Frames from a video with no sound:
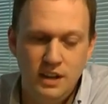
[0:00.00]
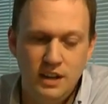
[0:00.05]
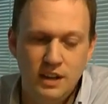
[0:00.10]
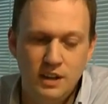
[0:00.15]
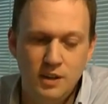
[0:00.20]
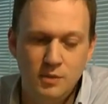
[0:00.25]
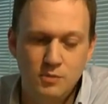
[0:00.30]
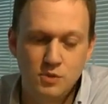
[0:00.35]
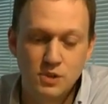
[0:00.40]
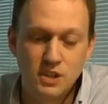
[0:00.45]

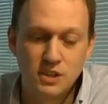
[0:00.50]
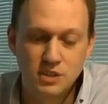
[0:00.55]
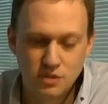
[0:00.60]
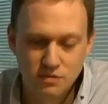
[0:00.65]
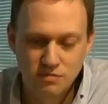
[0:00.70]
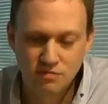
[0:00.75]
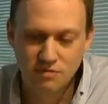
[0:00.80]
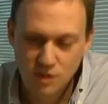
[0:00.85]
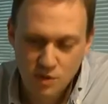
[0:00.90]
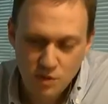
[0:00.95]
So
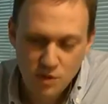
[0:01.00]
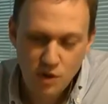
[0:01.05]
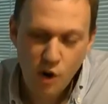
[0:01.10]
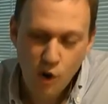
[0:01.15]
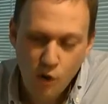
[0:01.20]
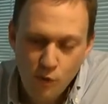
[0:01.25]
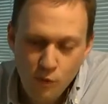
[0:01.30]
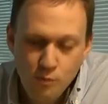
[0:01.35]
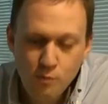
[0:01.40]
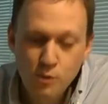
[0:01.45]
that's
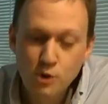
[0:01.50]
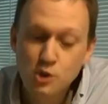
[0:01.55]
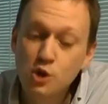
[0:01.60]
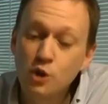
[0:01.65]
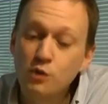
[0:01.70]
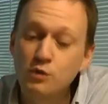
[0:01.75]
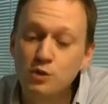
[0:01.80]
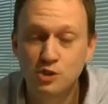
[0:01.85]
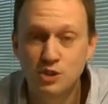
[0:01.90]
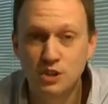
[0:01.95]
the most
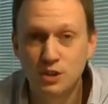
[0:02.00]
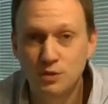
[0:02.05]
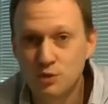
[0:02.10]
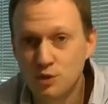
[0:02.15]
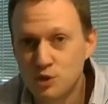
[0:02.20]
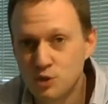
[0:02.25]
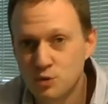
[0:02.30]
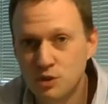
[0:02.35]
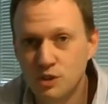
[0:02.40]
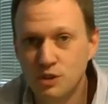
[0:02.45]
obvious
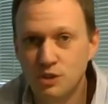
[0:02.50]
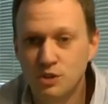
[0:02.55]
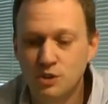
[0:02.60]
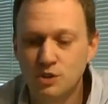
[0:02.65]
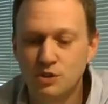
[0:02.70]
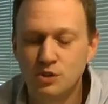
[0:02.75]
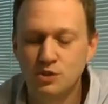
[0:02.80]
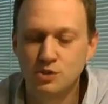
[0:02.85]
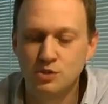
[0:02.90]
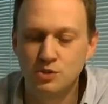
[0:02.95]
difference when you
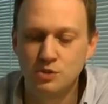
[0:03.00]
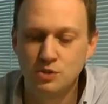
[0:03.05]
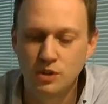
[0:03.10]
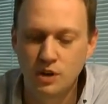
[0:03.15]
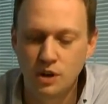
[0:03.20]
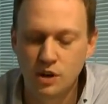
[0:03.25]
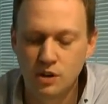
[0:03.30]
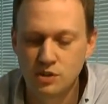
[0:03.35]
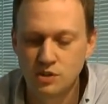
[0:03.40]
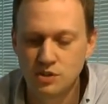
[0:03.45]
look at the two
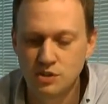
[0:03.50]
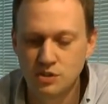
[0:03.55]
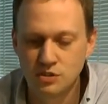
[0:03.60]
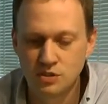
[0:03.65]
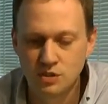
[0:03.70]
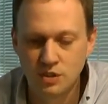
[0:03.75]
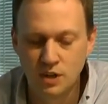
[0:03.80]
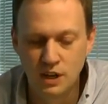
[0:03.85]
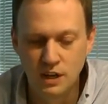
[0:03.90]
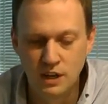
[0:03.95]

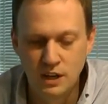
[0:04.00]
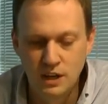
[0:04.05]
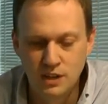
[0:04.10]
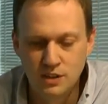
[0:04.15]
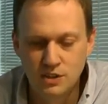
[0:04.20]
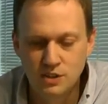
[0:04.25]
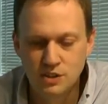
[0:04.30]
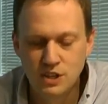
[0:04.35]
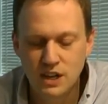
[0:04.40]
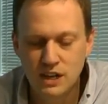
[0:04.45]
cartridges.
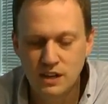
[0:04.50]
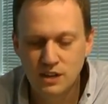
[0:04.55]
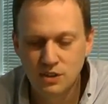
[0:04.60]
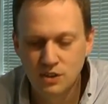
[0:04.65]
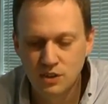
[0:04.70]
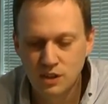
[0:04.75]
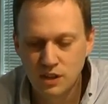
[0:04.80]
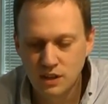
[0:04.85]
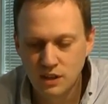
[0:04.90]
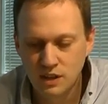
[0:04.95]
The second
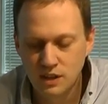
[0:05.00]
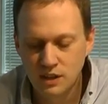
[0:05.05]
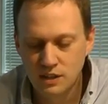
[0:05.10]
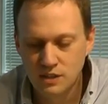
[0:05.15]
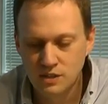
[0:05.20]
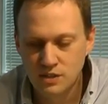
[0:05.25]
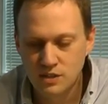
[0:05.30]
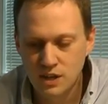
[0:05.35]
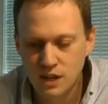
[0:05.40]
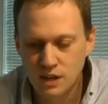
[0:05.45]
thing
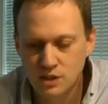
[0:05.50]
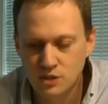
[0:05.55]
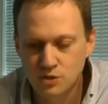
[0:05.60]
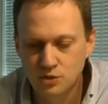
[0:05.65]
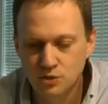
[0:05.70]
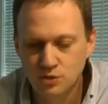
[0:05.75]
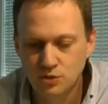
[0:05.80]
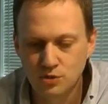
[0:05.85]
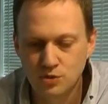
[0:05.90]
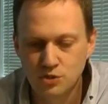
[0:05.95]
is the
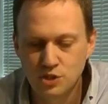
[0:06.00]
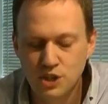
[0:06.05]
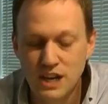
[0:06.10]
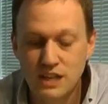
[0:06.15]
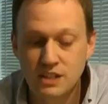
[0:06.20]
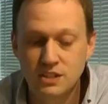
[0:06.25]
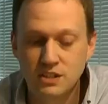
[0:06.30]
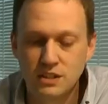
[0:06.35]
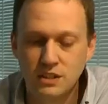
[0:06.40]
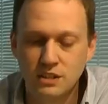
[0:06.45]
actual
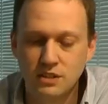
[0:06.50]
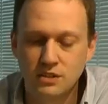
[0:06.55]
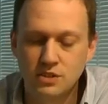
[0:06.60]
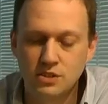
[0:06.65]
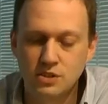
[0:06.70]
chassis.